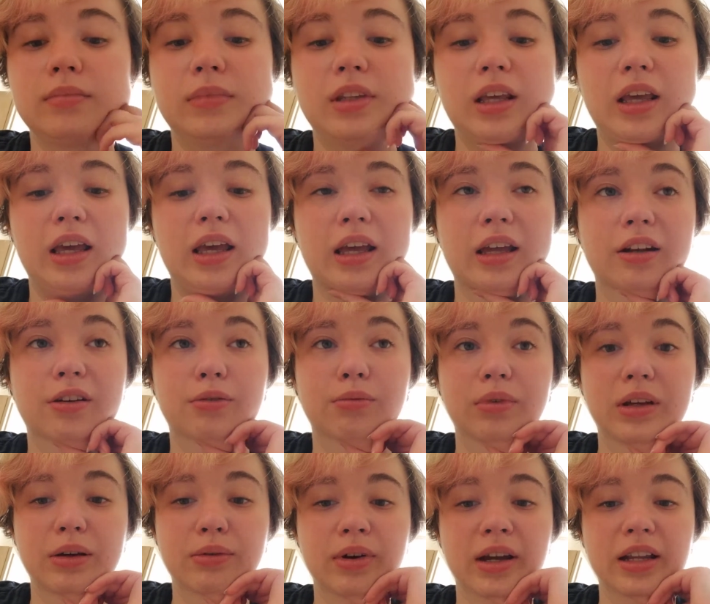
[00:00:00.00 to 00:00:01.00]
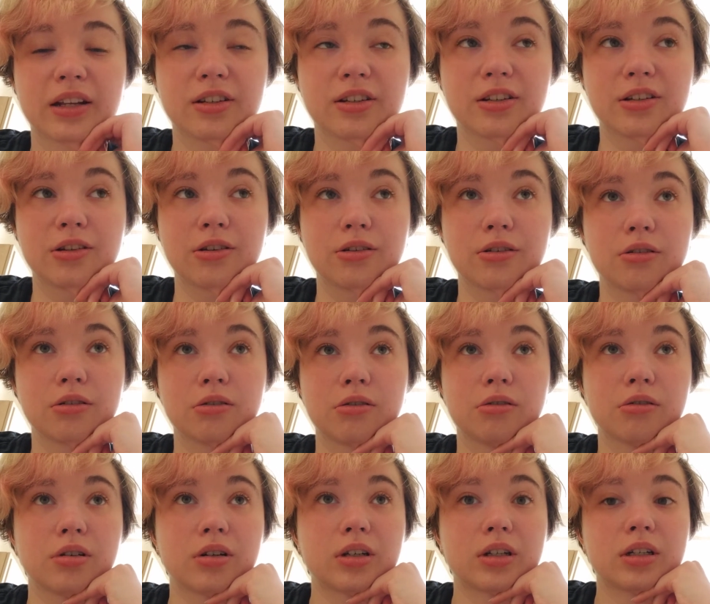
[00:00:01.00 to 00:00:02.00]
and we went
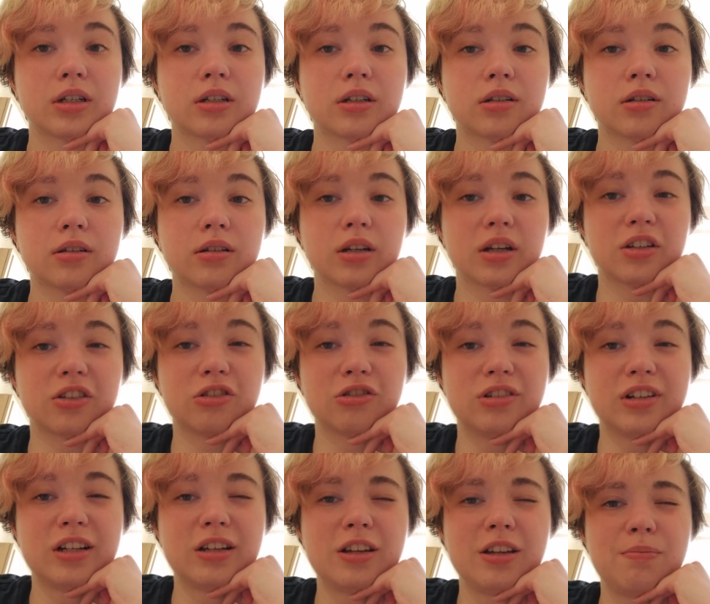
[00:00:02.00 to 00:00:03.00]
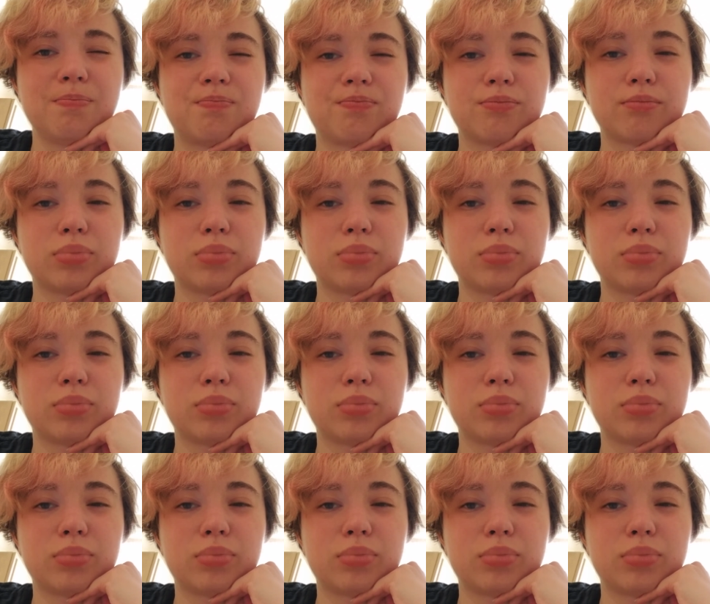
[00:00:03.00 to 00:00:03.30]
to a sushi